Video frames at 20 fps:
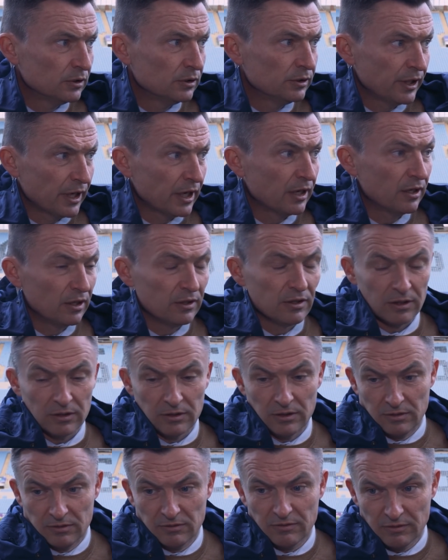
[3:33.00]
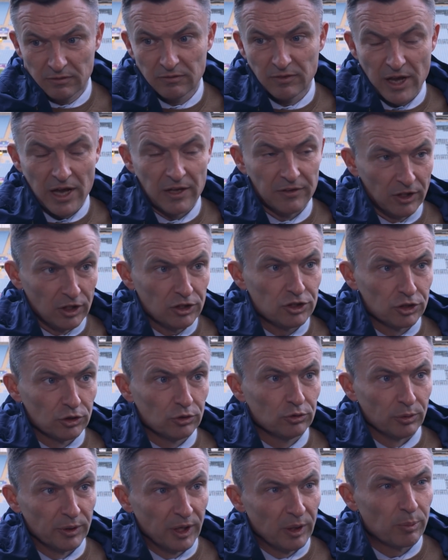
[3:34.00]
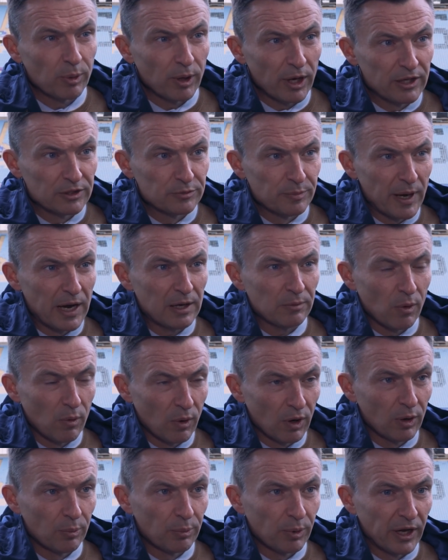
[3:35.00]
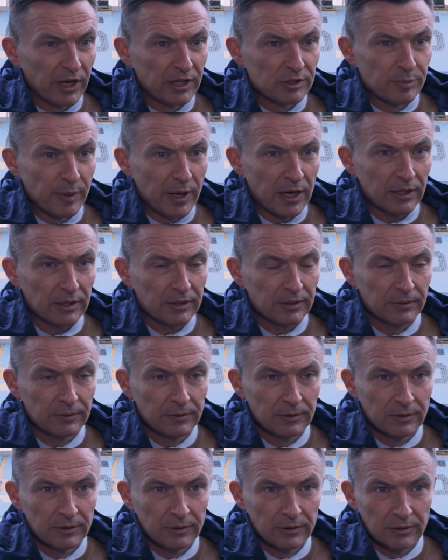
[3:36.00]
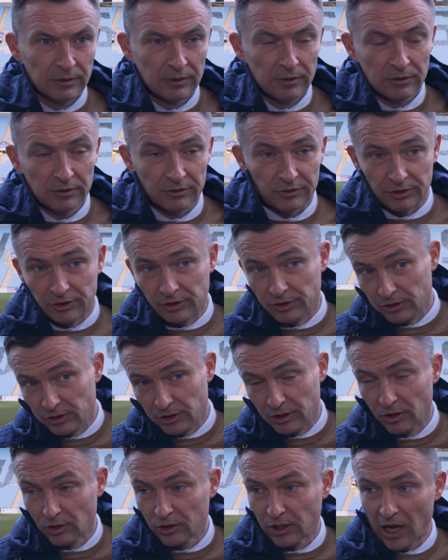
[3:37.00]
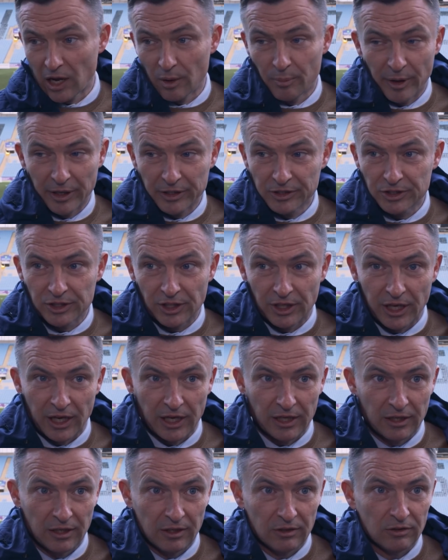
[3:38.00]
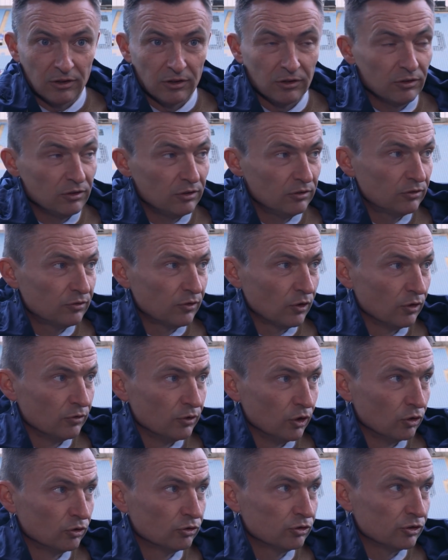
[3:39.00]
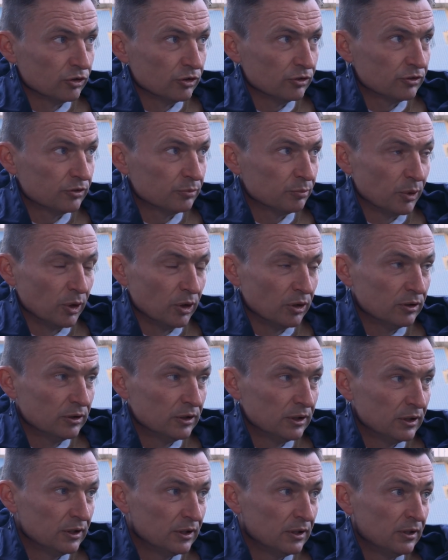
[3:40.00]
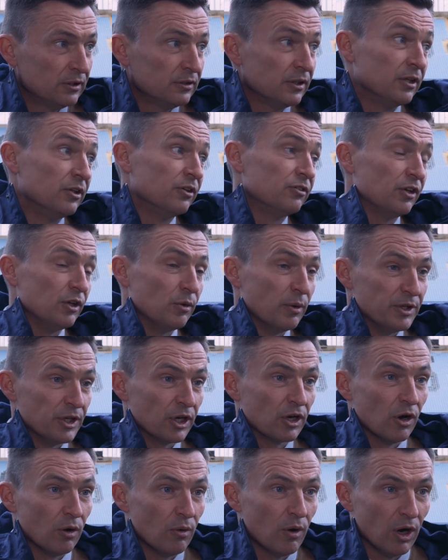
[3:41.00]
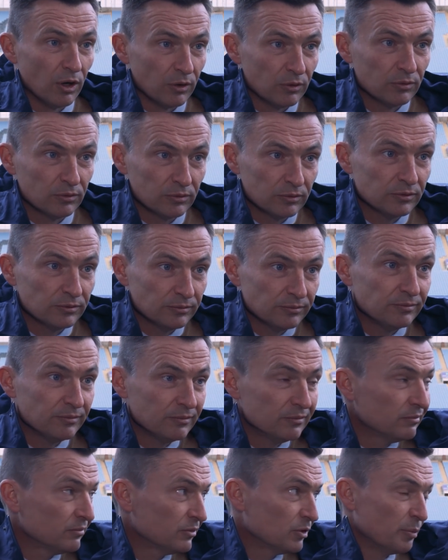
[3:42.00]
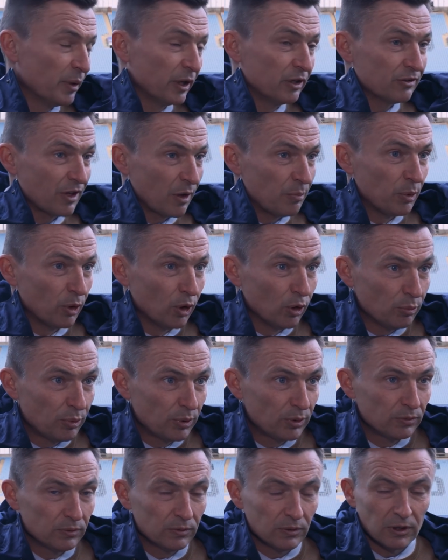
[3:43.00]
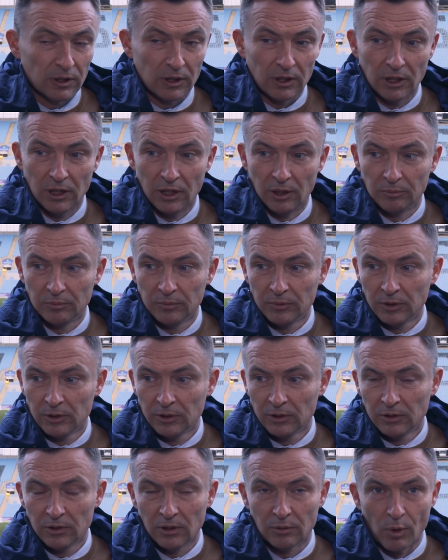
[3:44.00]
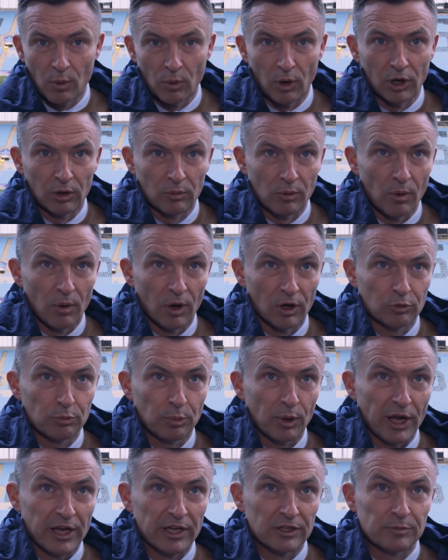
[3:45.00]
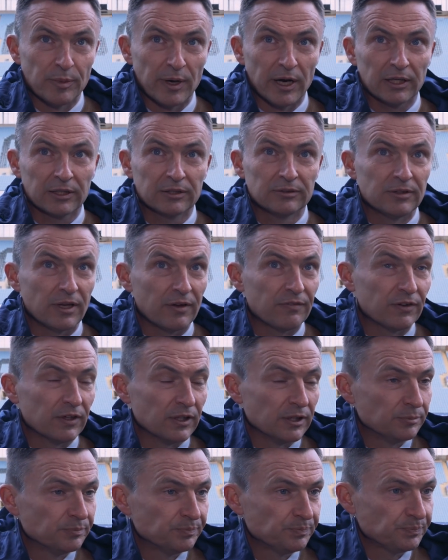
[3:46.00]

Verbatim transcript: yeah, they're the issues. We need players back. We want the players back. Listen, you, you look at our bench today; it's full of youngsters, but then you see when you go on, it's a big step up, um, and we want we want as players back definitely